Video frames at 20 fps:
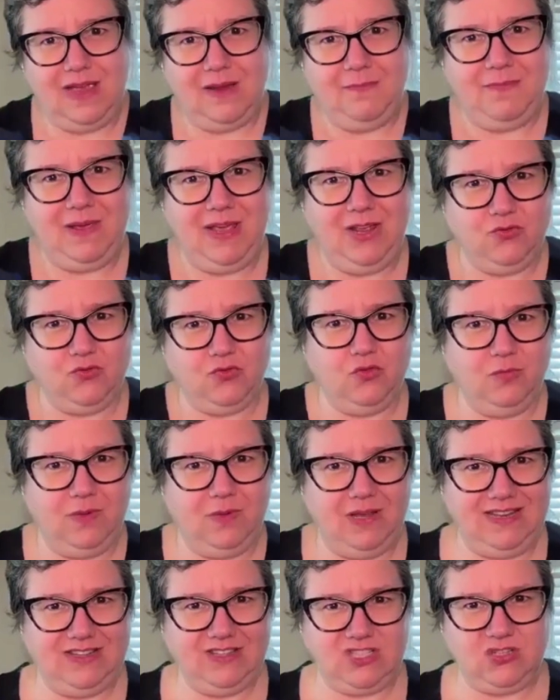or in my
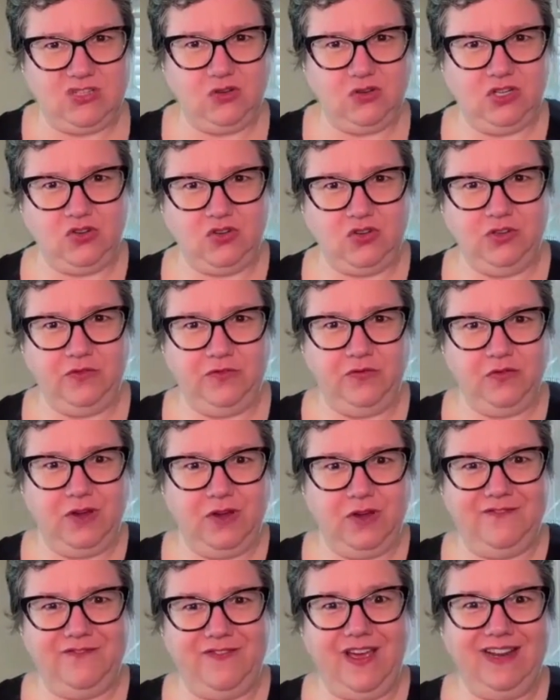bedroom and it's look
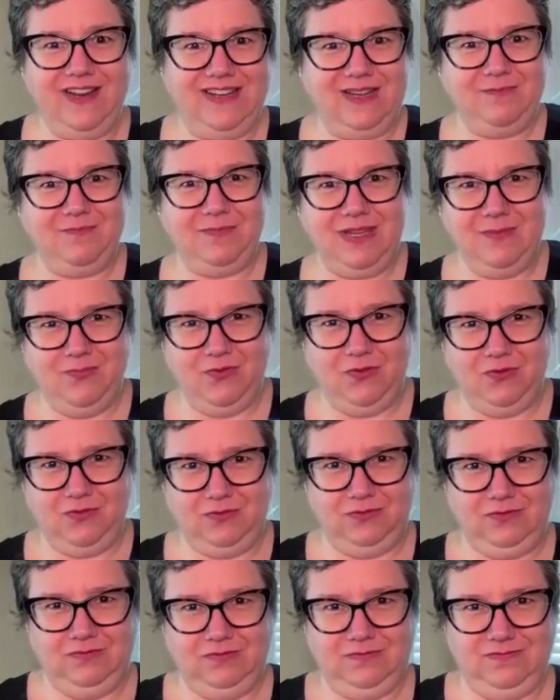good for inviting
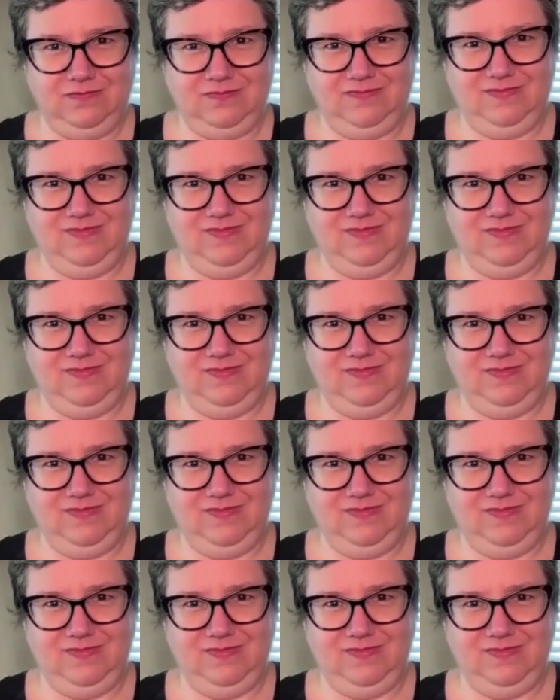people.